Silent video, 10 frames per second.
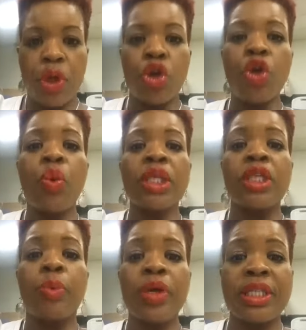You want
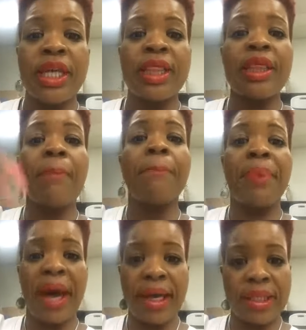to present them
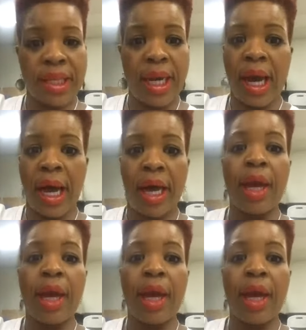back to God